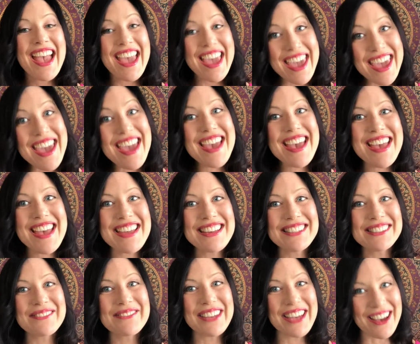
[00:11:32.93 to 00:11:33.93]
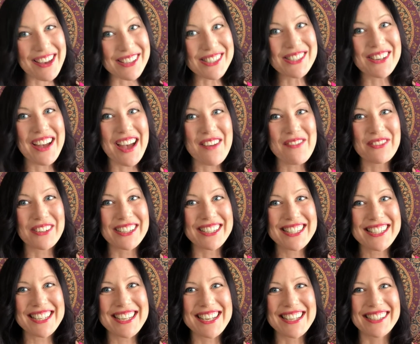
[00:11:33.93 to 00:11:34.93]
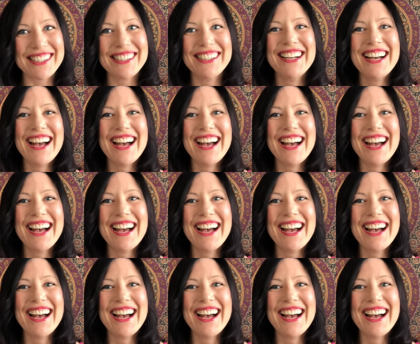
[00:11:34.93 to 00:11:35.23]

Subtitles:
And we also have work to do.